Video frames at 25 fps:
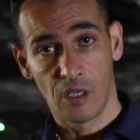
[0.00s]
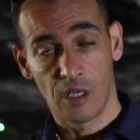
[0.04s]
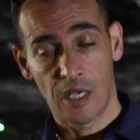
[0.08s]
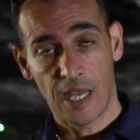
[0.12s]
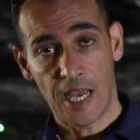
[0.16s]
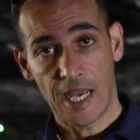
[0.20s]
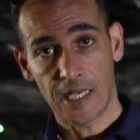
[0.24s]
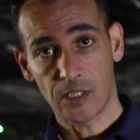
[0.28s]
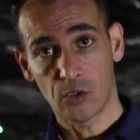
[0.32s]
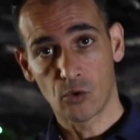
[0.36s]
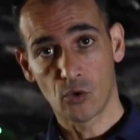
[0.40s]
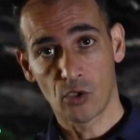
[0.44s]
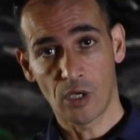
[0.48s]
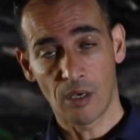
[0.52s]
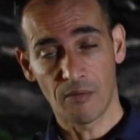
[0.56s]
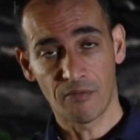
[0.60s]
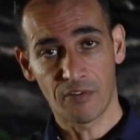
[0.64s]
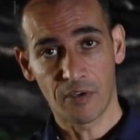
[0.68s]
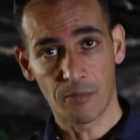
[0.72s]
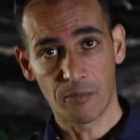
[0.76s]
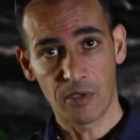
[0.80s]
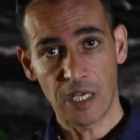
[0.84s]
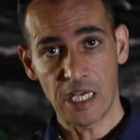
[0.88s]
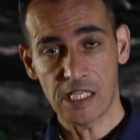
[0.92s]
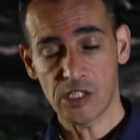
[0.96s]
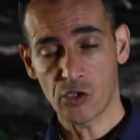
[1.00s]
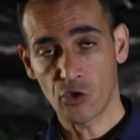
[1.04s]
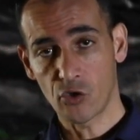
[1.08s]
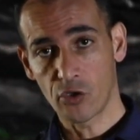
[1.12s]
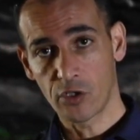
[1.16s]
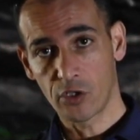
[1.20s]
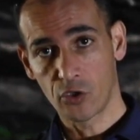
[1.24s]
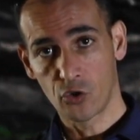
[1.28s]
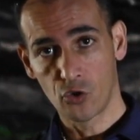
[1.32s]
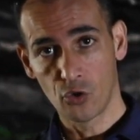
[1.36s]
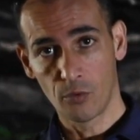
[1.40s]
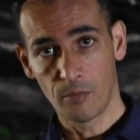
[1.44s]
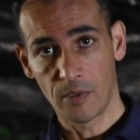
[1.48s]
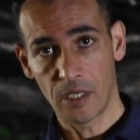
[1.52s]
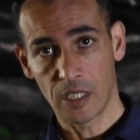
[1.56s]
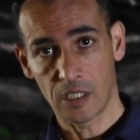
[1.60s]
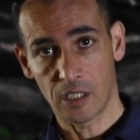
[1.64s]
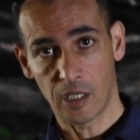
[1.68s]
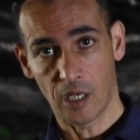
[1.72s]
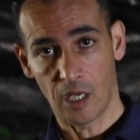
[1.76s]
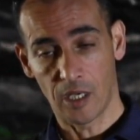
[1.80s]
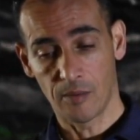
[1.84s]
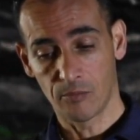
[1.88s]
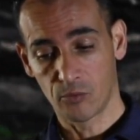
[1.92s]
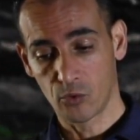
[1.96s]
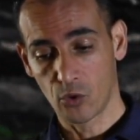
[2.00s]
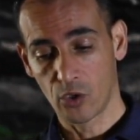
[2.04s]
had to come from Nazareth to Bethlehem